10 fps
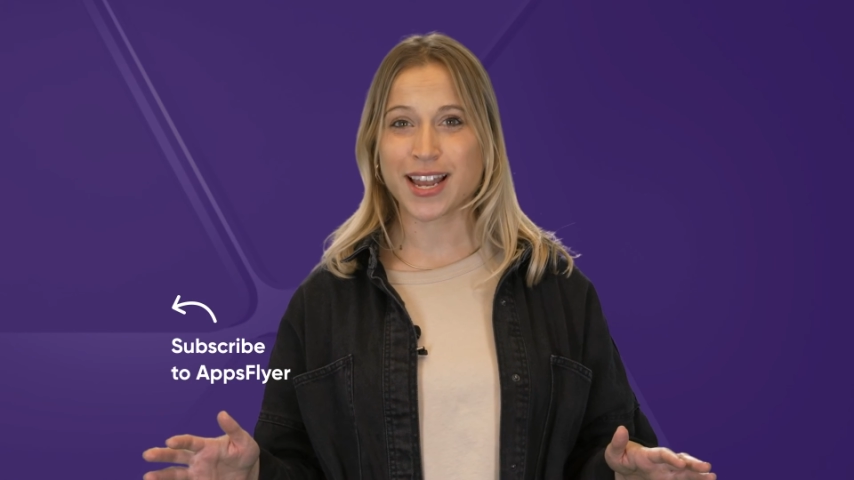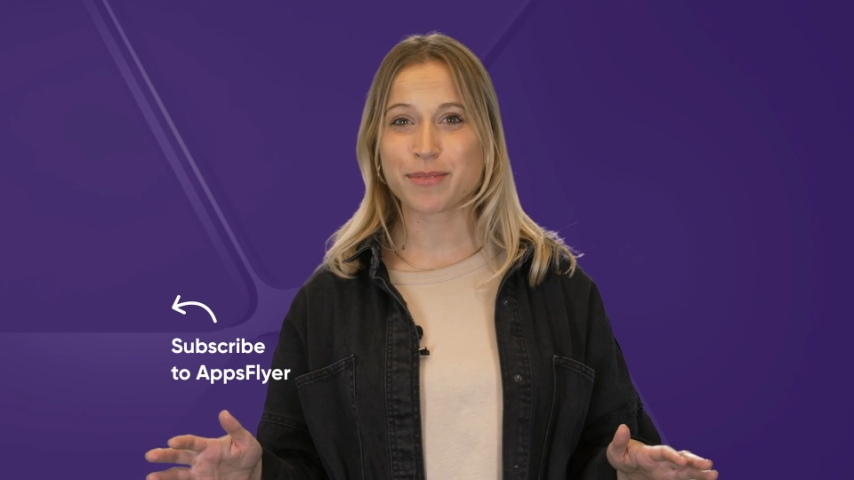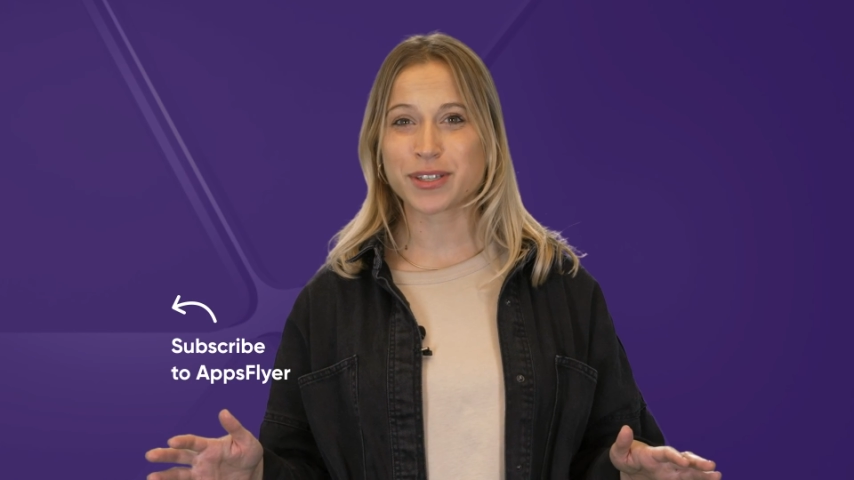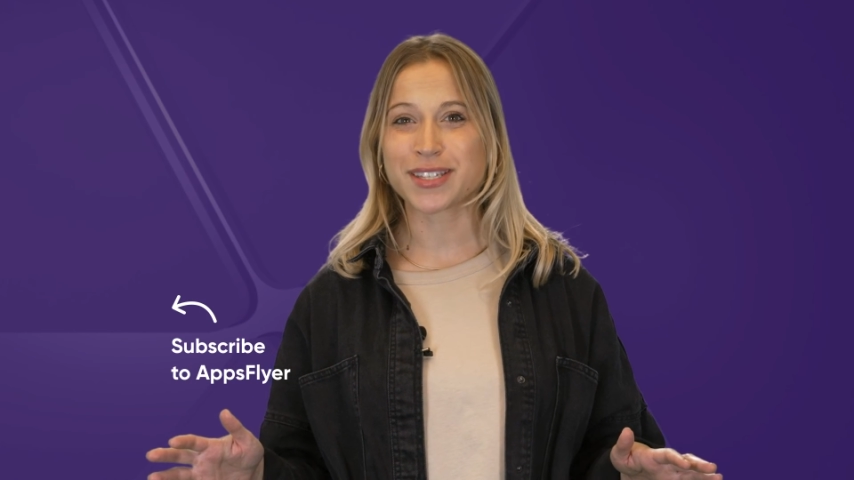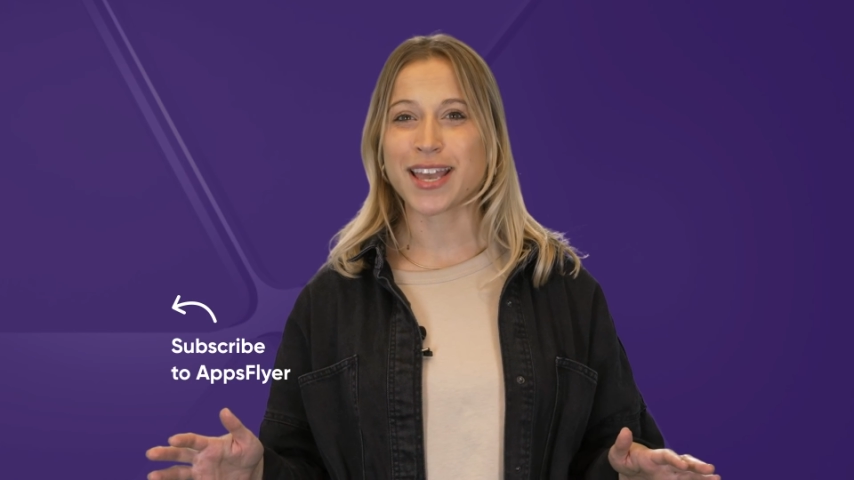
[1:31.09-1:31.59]
up
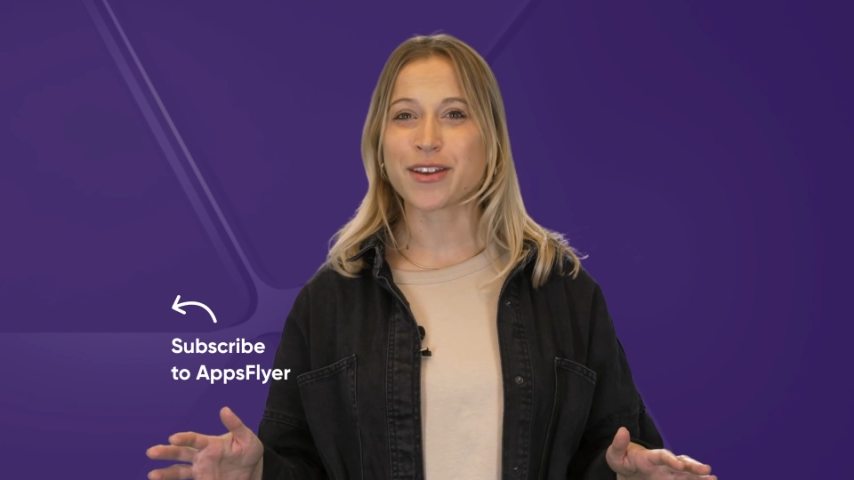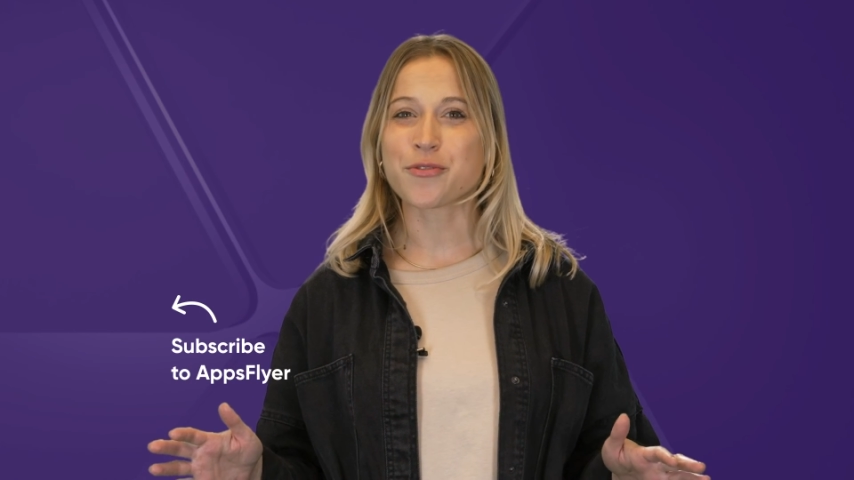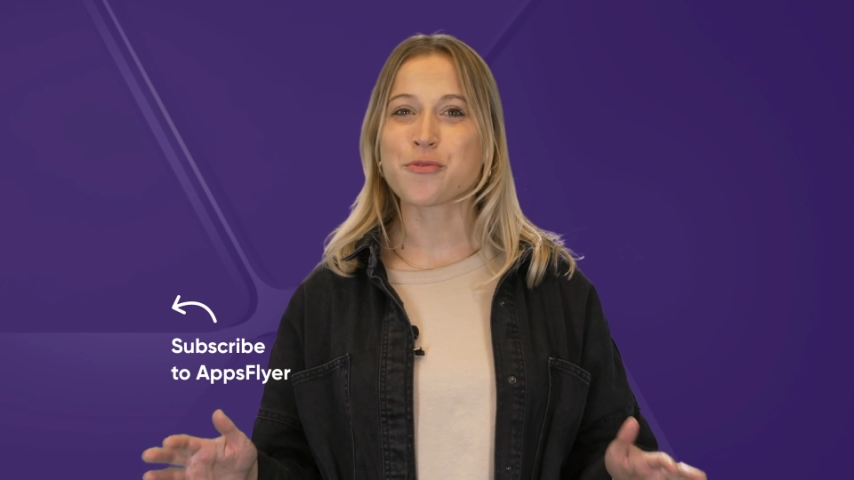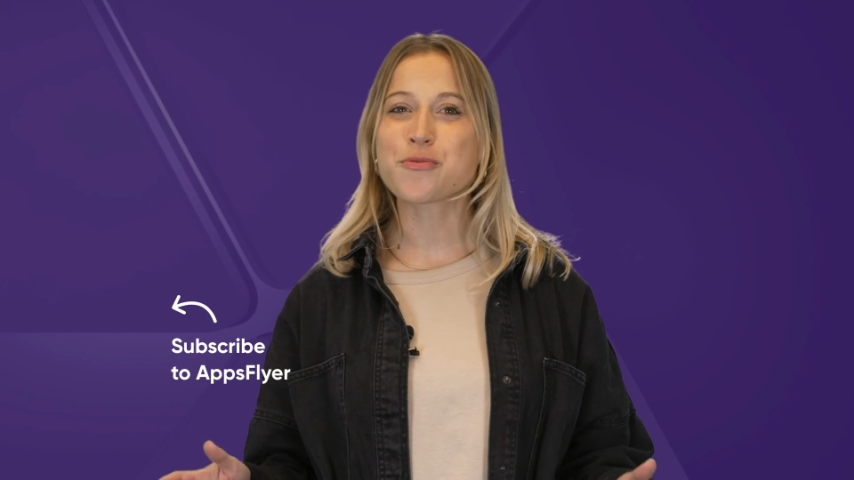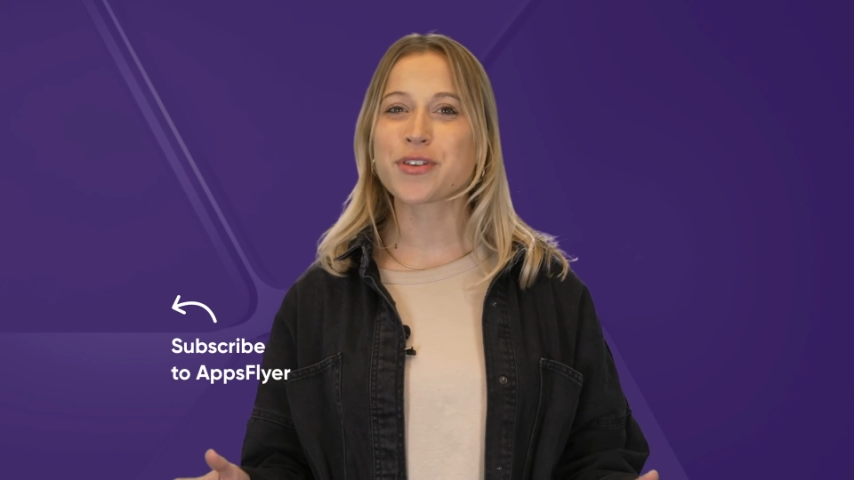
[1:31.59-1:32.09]
to date on
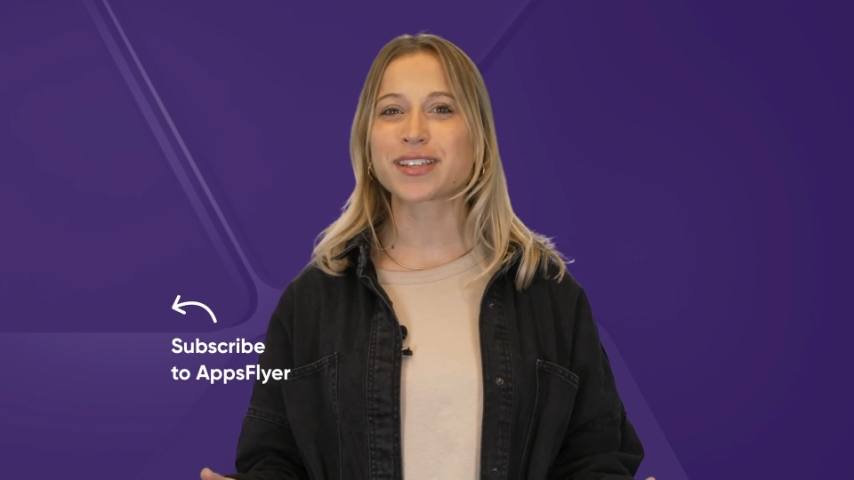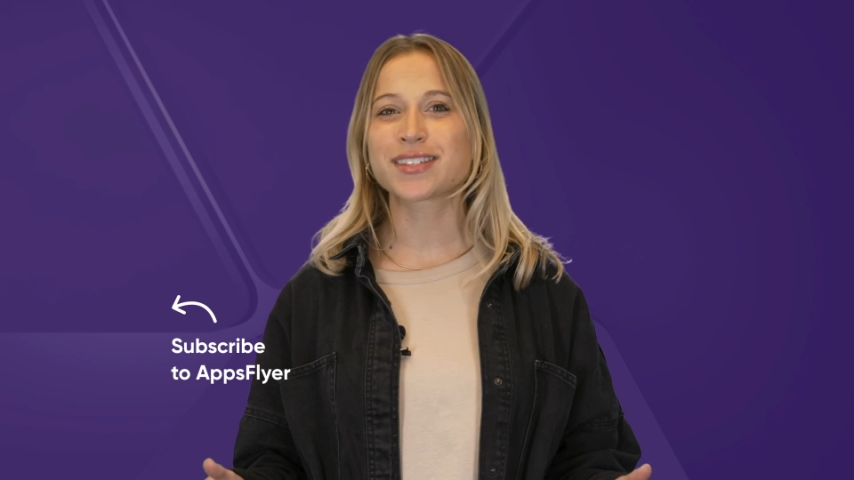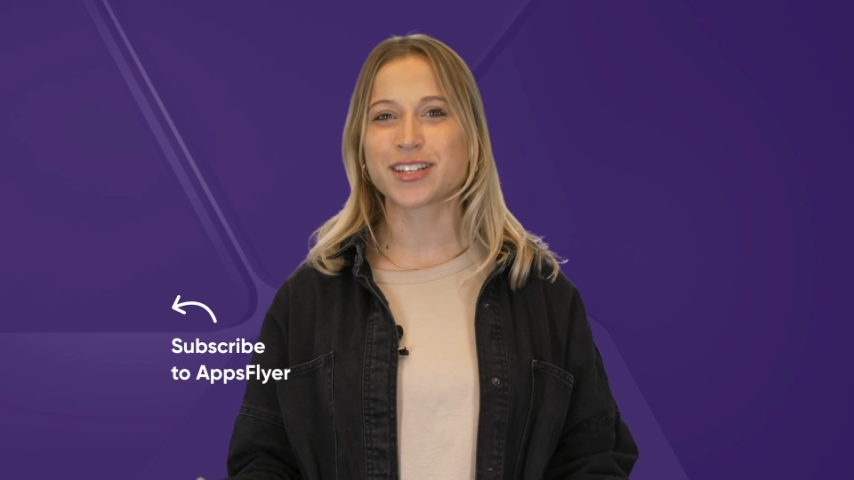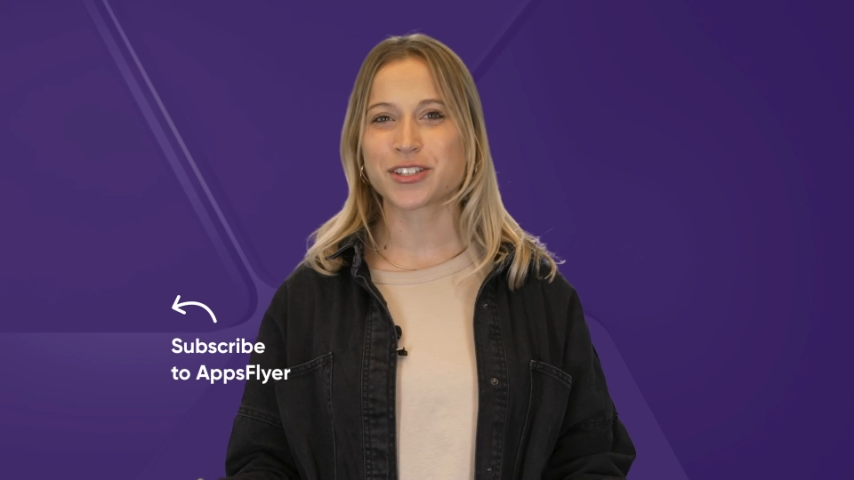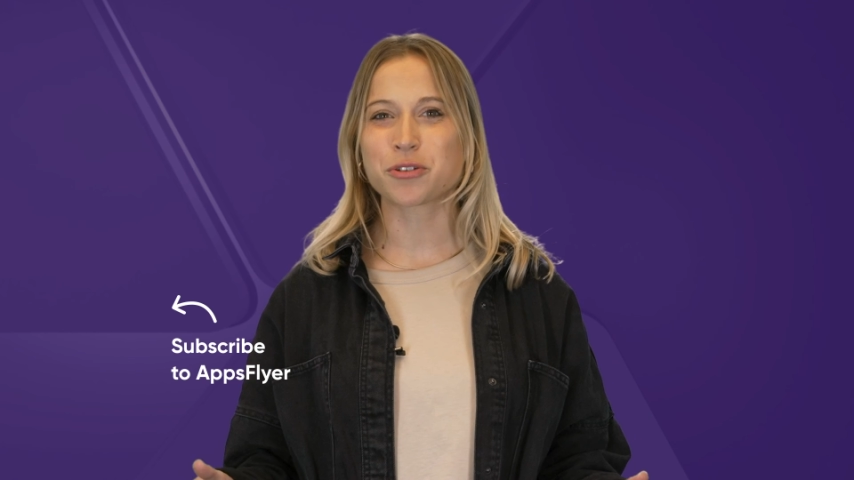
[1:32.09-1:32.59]
all things
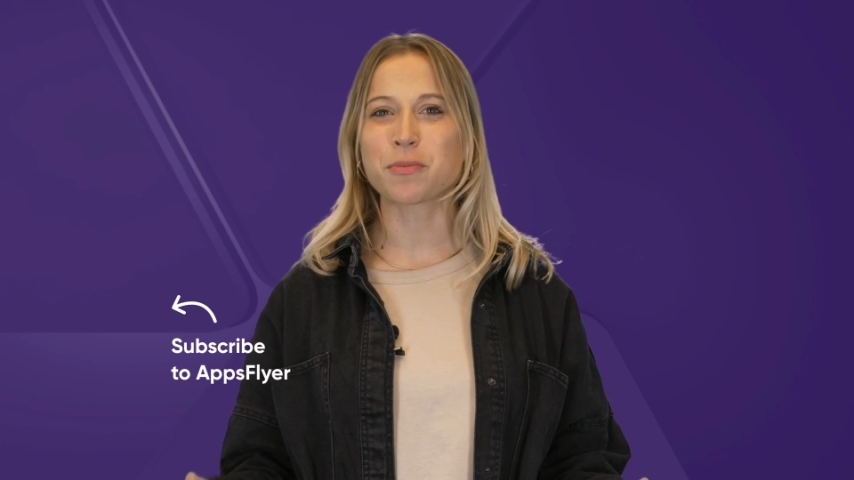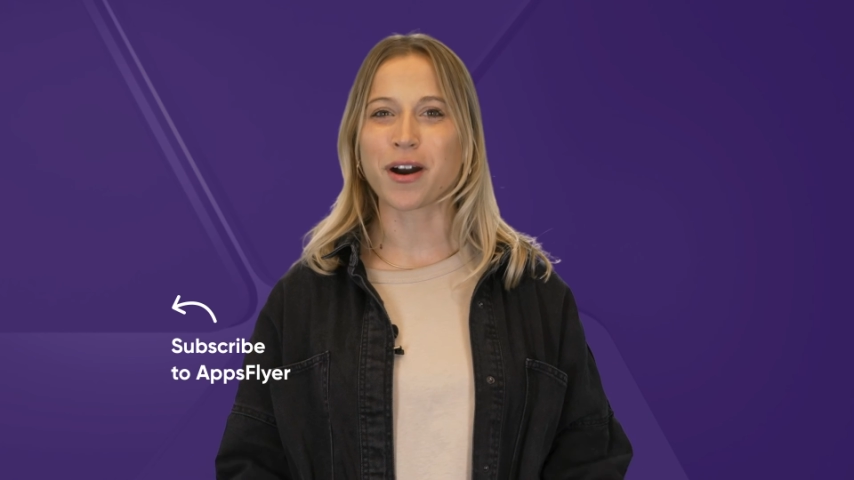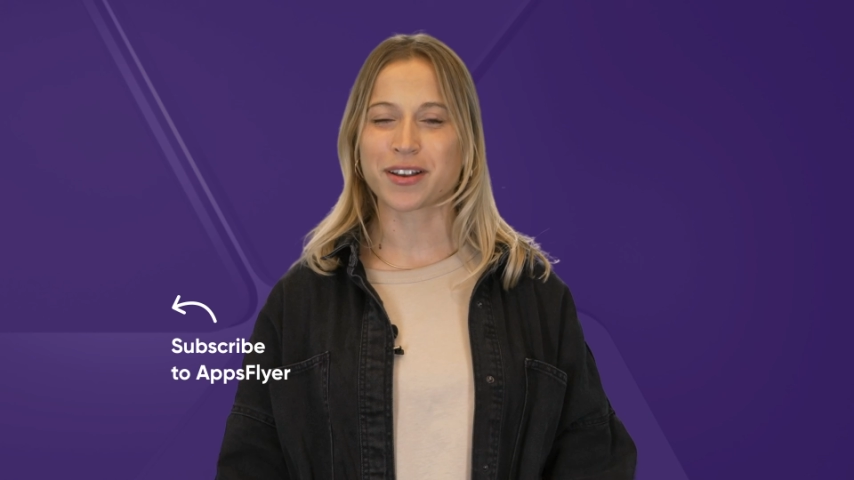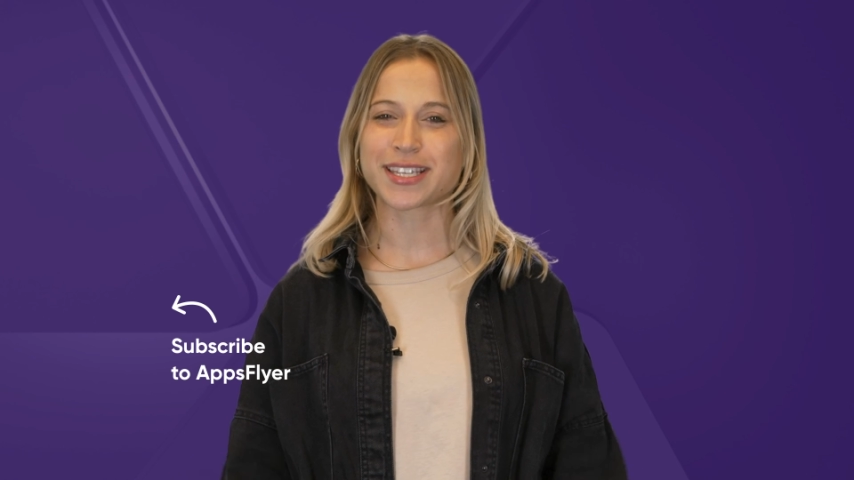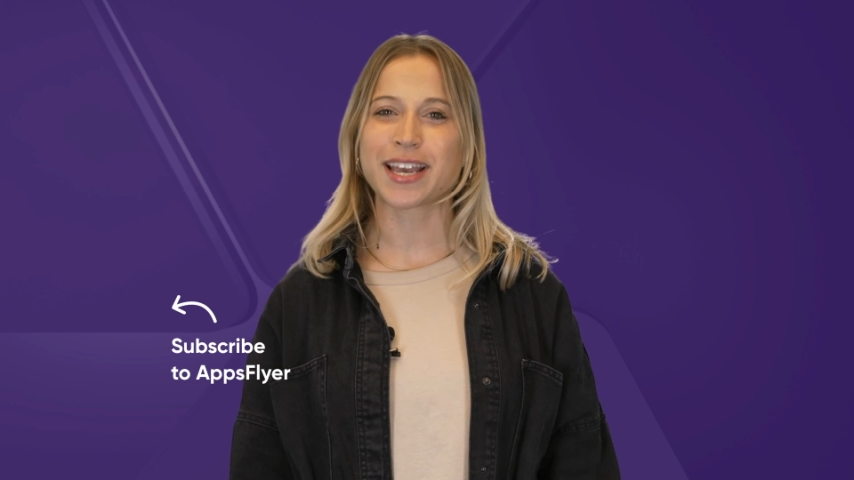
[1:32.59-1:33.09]
digital
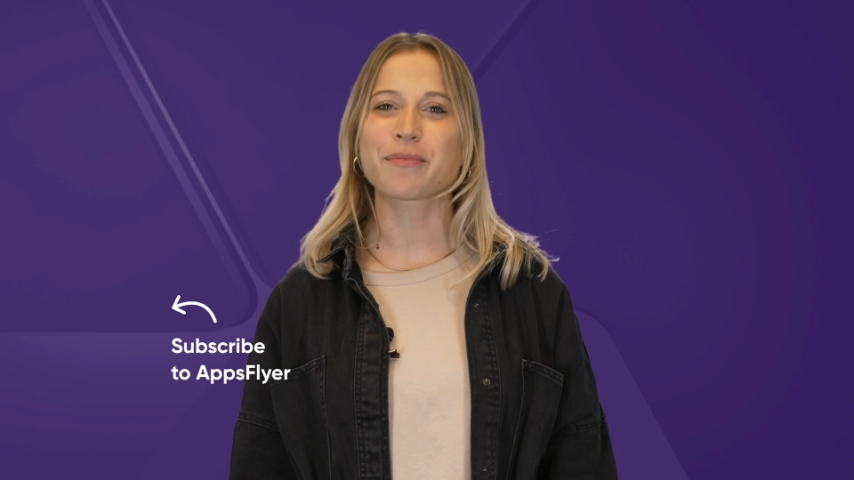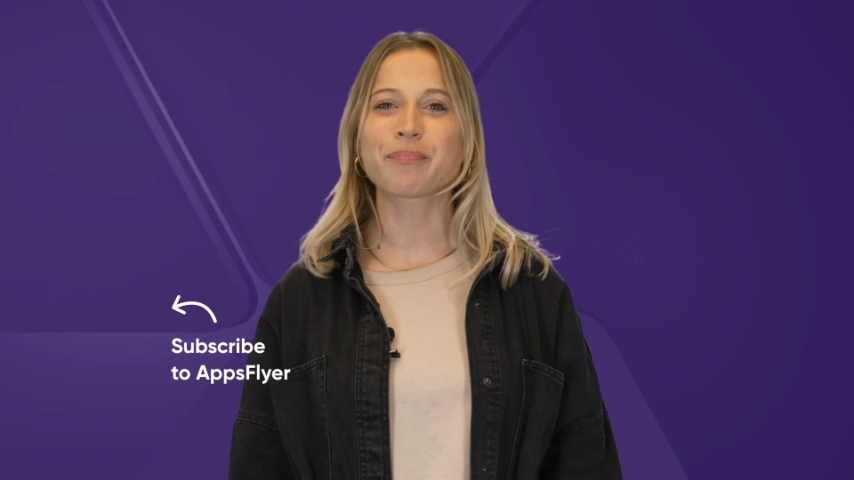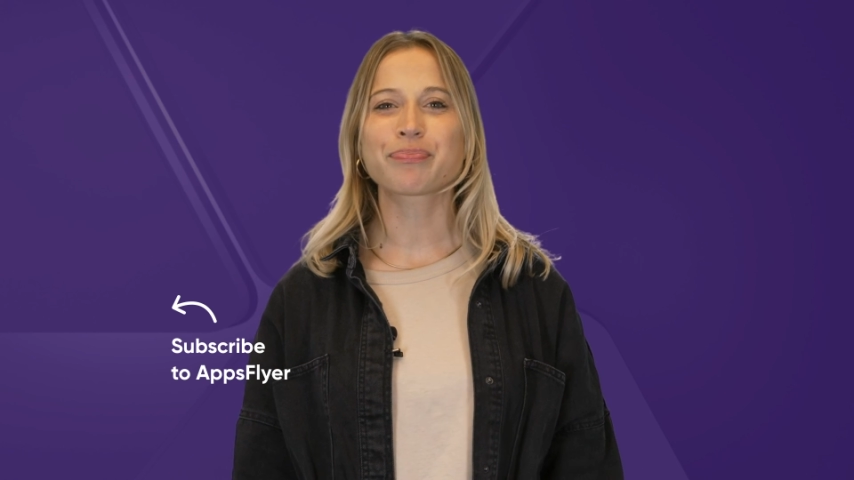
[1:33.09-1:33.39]
marketing.